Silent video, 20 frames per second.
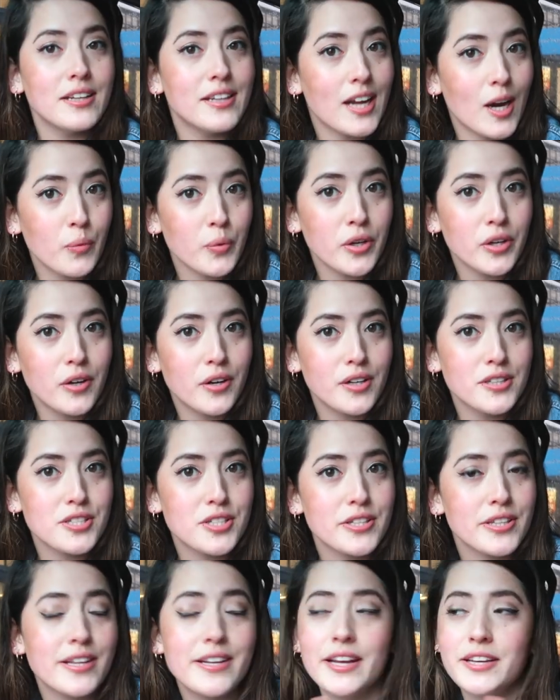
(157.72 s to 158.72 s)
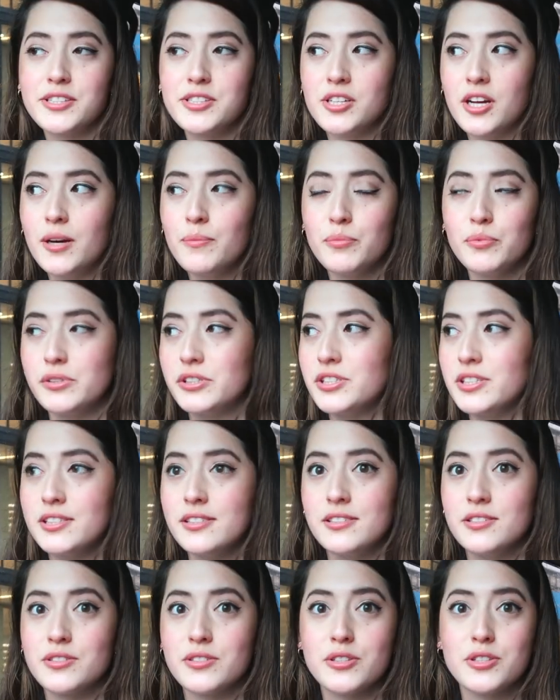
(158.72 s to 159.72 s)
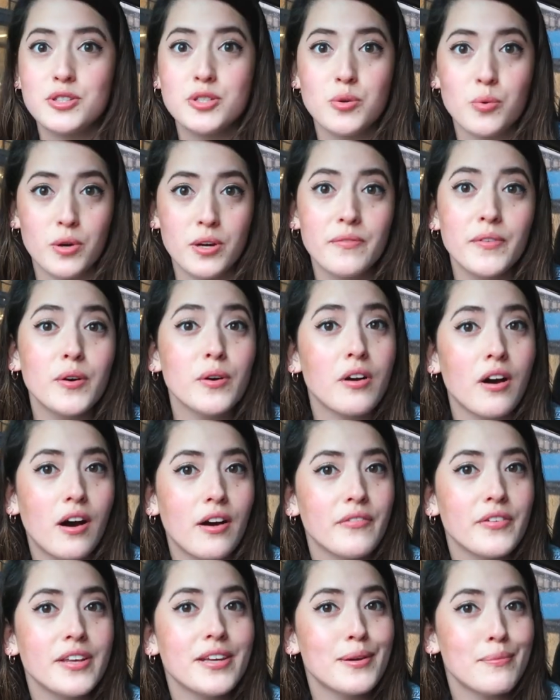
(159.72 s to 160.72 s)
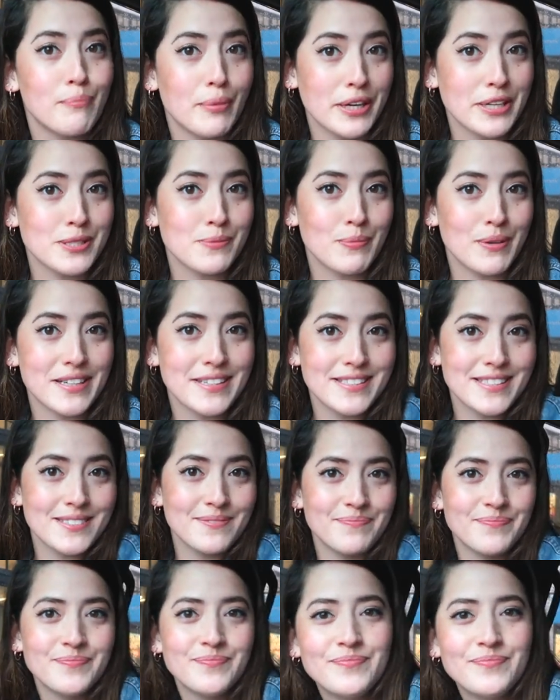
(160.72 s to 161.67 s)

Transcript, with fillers: Now we're on to the next stop, which is Storyville Coffee and Pike's Place.